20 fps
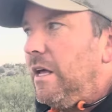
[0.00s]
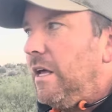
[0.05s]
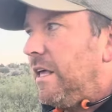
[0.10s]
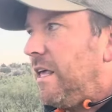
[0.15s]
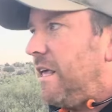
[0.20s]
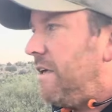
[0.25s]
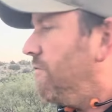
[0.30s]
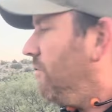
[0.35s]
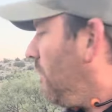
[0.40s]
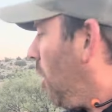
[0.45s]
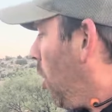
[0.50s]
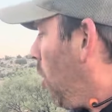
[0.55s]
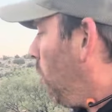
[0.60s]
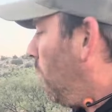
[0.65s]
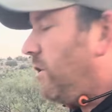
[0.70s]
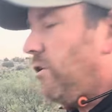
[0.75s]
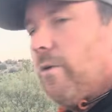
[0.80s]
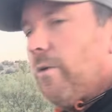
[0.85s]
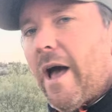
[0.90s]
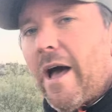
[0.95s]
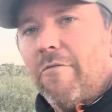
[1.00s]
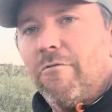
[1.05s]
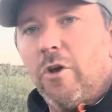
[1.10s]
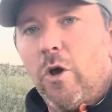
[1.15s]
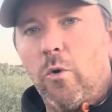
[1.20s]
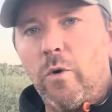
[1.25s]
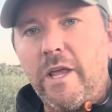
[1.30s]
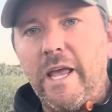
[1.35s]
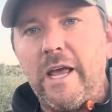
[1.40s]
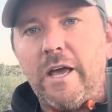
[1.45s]
Even though when you have
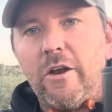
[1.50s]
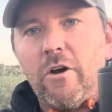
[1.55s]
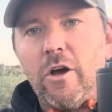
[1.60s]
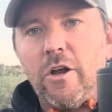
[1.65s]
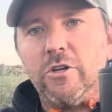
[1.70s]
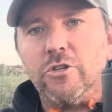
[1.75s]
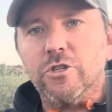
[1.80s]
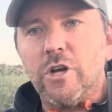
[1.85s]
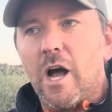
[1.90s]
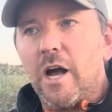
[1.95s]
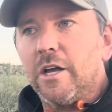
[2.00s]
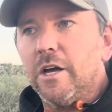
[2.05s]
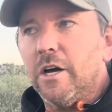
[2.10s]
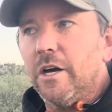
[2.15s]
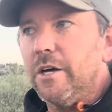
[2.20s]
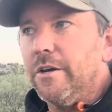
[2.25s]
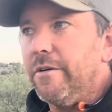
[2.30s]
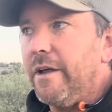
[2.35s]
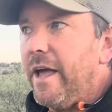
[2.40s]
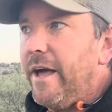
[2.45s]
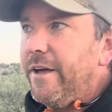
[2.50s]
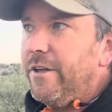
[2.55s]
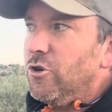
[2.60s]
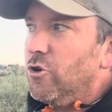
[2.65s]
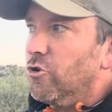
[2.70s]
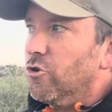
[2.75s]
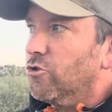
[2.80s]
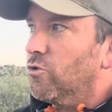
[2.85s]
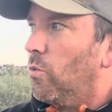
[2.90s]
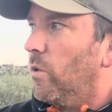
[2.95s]
no can on a shotgun and
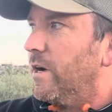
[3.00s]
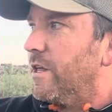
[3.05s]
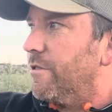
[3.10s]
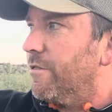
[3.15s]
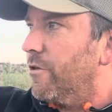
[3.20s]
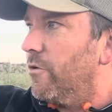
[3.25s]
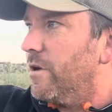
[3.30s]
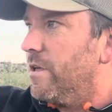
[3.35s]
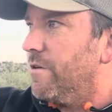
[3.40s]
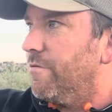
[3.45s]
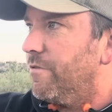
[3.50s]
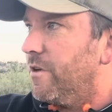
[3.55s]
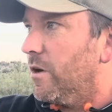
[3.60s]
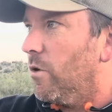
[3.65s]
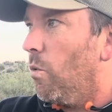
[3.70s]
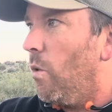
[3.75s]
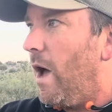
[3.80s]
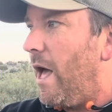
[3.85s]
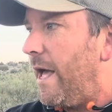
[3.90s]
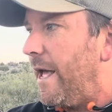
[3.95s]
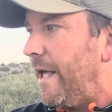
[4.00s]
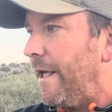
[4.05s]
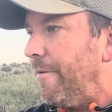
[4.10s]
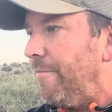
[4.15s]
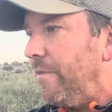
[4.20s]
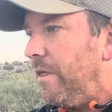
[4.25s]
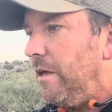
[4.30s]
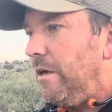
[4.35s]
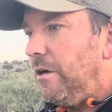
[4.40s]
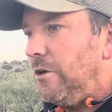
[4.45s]
you're 20, 30 feet away,
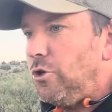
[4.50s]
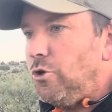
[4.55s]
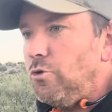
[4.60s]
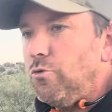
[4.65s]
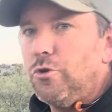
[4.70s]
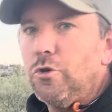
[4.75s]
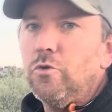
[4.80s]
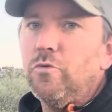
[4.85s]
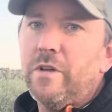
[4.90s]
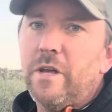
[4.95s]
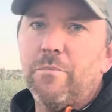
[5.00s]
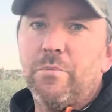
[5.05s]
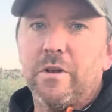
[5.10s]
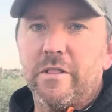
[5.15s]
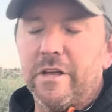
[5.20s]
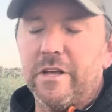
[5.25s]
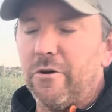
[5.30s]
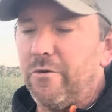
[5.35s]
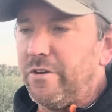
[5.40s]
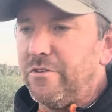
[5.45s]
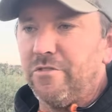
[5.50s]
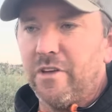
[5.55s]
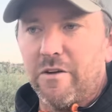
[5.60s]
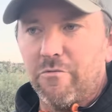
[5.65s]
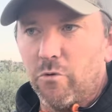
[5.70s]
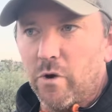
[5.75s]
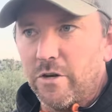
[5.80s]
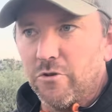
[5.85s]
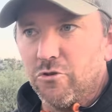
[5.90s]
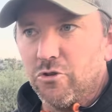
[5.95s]
you do dip into the hearing
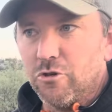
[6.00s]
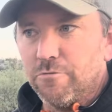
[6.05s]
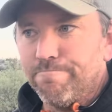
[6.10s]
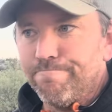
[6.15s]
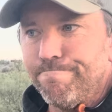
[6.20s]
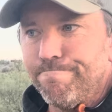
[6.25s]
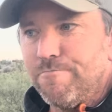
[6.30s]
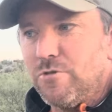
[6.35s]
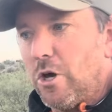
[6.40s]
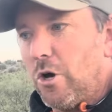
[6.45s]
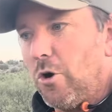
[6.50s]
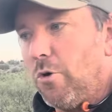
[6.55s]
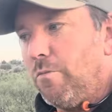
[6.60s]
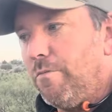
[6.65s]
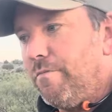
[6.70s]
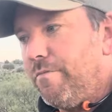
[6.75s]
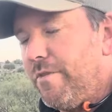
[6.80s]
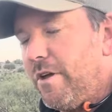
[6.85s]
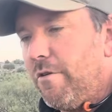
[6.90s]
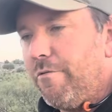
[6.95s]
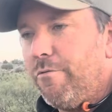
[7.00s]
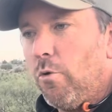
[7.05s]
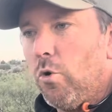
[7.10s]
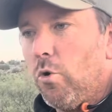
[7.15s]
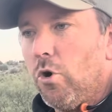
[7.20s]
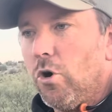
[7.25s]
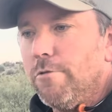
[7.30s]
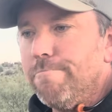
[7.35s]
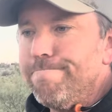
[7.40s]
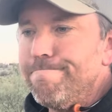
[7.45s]
safe range. So
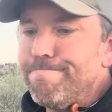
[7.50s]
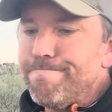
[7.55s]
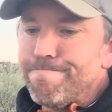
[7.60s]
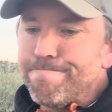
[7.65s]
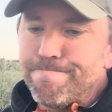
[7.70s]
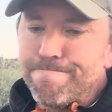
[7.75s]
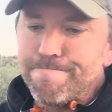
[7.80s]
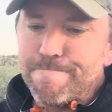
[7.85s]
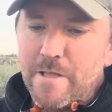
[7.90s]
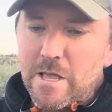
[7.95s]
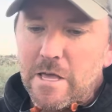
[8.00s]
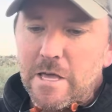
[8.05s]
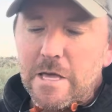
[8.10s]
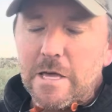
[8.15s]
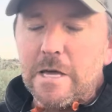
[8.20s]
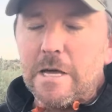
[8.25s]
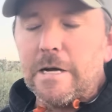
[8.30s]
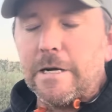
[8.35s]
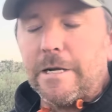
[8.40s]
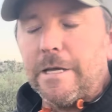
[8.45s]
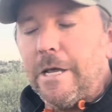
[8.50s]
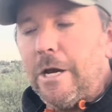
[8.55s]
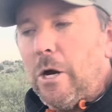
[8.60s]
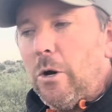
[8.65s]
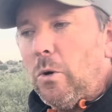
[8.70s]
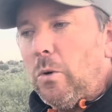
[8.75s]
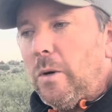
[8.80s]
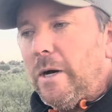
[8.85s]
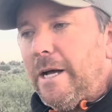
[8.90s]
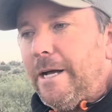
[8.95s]
therefore, you
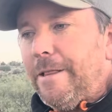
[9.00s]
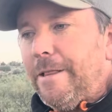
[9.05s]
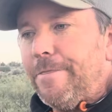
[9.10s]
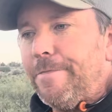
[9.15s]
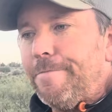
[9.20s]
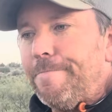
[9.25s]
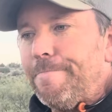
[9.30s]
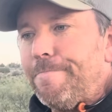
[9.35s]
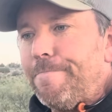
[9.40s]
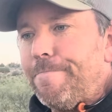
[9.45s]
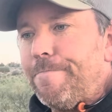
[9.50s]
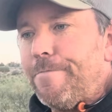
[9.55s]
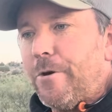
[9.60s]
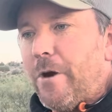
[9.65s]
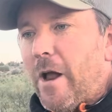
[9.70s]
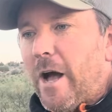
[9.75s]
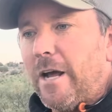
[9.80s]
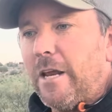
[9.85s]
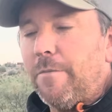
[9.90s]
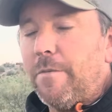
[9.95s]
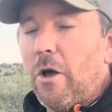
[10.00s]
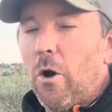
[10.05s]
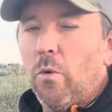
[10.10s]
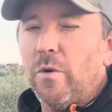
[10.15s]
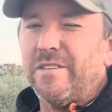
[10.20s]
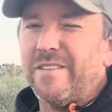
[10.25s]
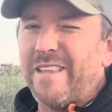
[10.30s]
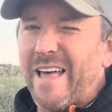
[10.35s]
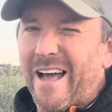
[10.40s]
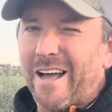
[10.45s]
know, they're not going to be
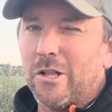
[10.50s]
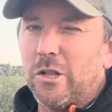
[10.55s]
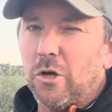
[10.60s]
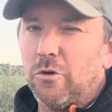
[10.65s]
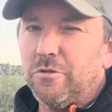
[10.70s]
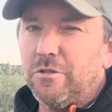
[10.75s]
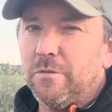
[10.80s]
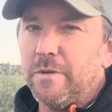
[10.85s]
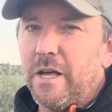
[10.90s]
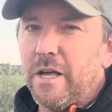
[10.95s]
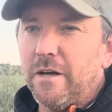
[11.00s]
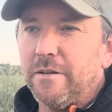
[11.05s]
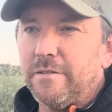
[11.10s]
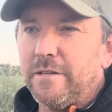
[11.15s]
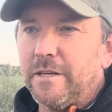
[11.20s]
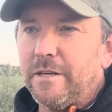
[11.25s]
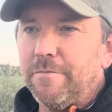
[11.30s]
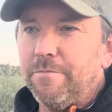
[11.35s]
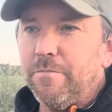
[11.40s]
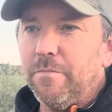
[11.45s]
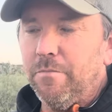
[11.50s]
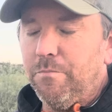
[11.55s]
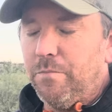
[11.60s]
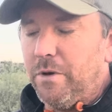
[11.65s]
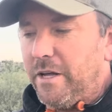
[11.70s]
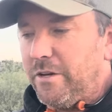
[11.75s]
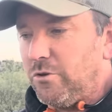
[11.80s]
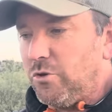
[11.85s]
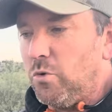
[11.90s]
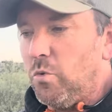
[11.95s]
always that close to me hunting, but
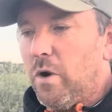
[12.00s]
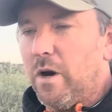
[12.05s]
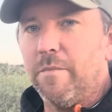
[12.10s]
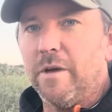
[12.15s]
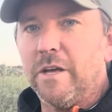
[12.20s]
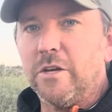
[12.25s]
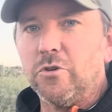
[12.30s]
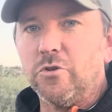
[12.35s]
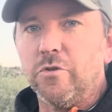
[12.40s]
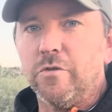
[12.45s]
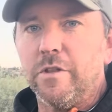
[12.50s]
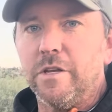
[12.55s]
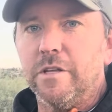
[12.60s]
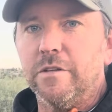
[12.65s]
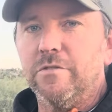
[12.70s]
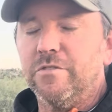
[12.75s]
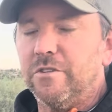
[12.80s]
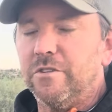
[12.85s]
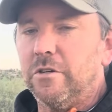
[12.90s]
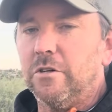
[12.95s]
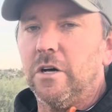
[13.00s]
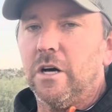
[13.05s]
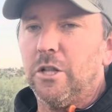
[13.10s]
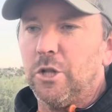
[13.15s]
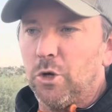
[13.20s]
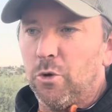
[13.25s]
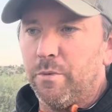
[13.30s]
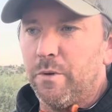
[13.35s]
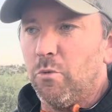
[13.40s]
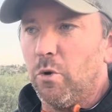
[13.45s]
I do want to make sure that it's still a
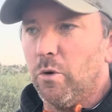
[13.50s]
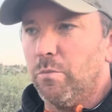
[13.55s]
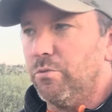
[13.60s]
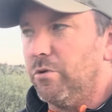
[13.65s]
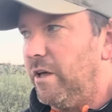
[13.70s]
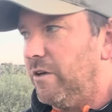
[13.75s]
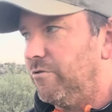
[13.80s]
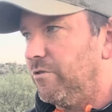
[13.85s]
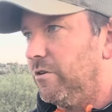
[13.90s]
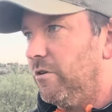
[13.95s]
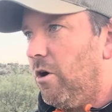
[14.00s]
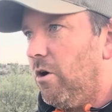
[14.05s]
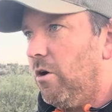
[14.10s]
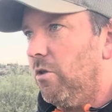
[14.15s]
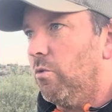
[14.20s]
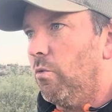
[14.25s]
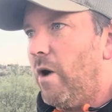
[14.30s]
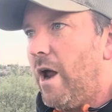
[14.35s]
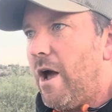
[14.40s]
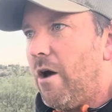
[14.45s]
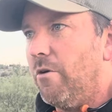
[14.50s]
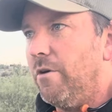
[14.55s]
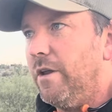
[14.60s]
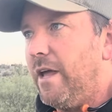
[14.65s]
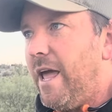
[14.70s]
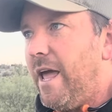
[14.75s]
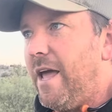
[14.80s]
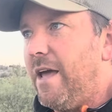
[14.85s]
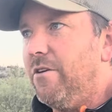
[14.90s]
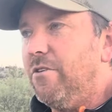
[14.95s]
little bit more pleasant all around.
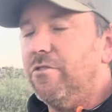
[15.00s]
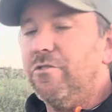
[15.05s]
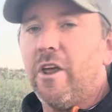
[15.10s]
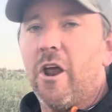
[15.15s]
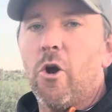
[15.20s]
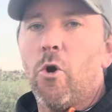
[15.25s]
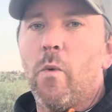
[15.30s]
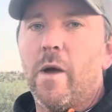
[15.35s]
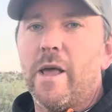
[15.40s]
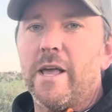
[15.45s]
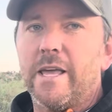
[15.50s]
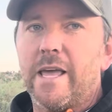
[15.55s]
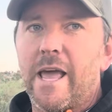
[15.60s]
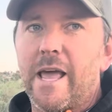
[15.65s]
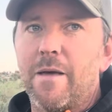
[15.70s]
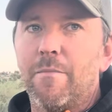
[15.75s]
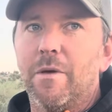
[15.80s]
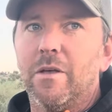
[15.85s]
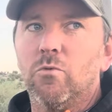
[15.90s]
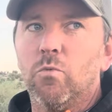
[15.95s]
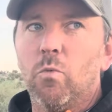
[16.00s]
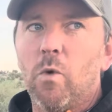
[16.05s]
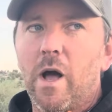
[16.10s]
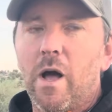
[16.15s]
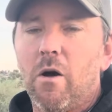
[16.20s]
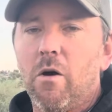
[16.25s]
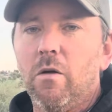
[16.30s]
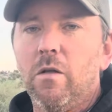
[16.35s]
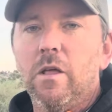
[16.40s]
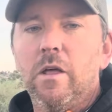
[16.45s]
And to scare away game as
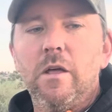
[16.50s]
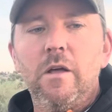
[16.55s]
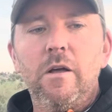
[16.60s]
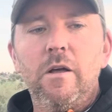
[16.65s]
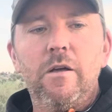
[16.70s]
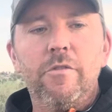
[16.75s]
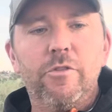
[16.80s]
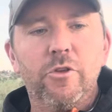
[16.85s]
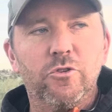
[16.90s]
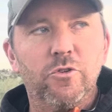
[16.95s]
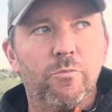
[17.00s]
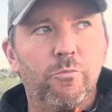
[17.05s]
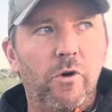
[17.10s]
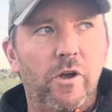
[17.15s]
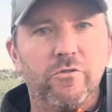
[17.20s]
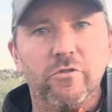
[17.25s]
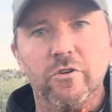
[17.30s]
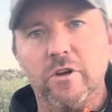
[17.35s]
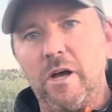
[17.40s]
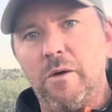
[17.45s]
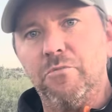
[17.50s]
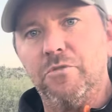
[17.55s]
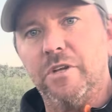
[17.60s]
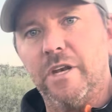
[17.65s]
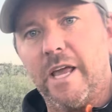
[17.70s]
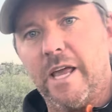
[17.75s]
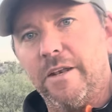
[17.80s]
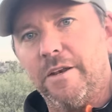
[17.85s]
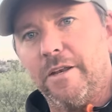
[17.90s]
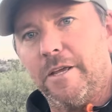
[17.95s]
well, the suppressor comes in
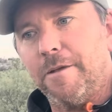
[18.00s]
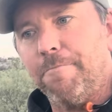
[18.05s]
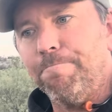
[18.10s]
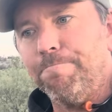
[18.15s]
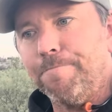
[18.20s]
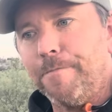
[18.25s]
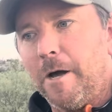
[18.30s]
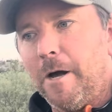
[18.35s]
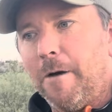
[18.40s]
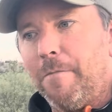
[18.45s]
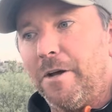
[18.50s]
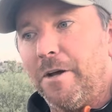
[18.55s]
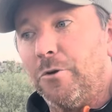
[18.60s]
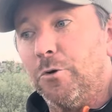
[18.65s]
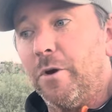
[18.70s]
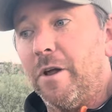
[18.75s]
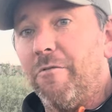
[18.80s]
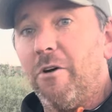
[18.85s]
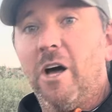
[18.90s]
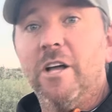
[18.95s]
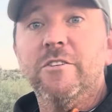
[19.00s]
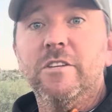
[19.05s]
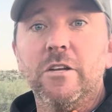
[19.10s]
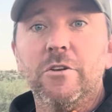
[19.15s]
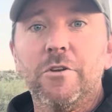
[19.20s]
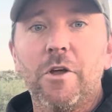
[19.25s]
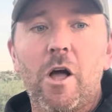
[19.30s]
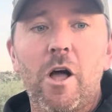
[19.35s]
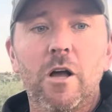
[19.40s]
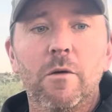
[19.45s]
handy. I don't have a hunting
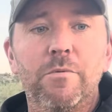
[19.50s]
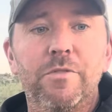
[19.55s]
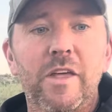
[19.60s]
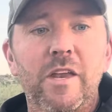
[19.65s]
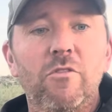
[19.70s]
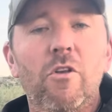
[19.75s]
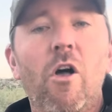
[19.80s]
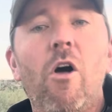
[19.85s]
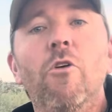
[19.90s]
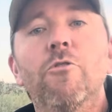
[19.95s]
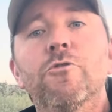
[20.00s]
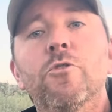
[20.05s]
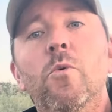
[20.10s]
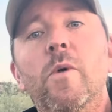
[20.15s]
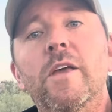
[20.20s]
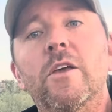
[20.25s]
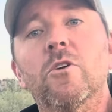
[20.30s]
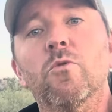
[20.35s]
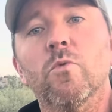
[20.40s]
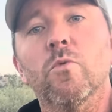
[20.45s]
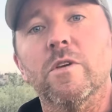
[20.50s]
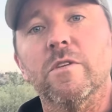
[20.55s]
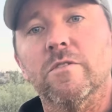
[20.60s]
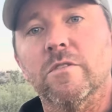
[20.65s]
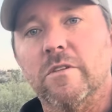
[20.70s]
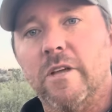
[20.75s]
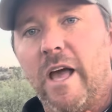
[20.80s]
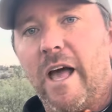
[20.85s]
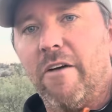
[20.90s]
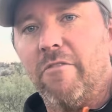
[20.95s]
dog, but that is also a good
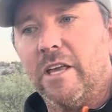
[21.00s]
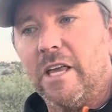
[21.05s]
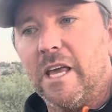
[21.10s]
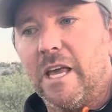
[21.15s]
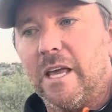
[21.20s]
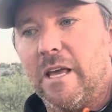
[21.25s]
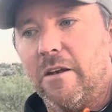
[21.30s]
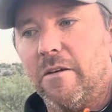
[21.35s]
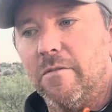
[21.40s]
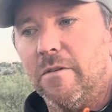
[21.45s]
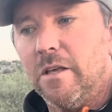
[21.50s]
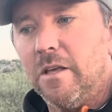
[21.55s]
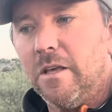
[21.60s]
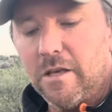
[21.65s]
reason to have a can.